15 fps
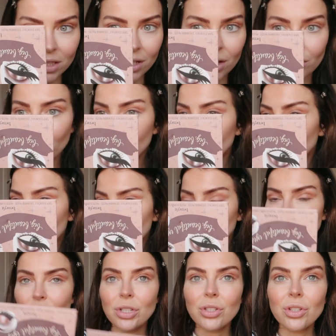do,
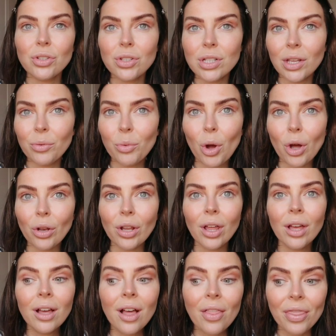but just usually one
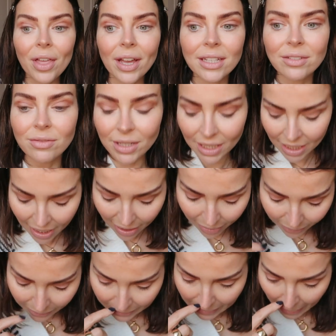that is running
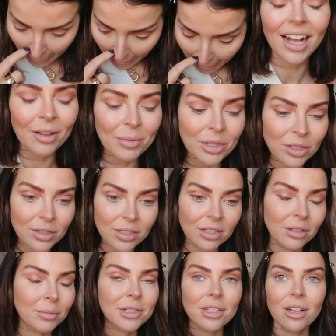out. I've been using
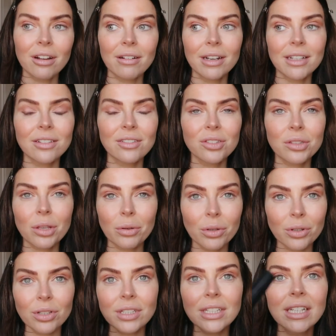new mascara and it's so
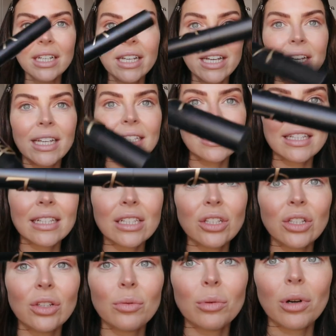good. It's this
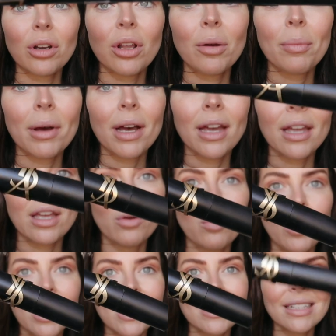new one by
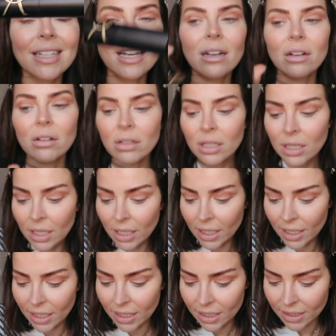YSL.
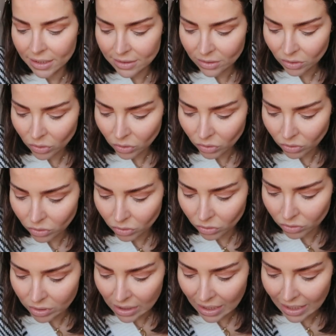It is
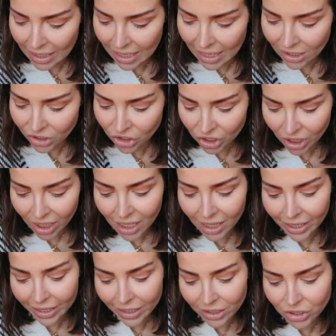called Lash
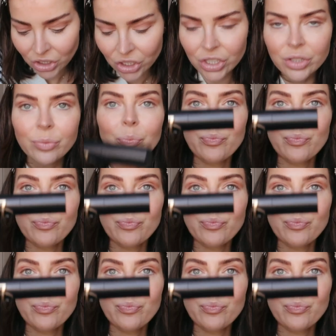Clash.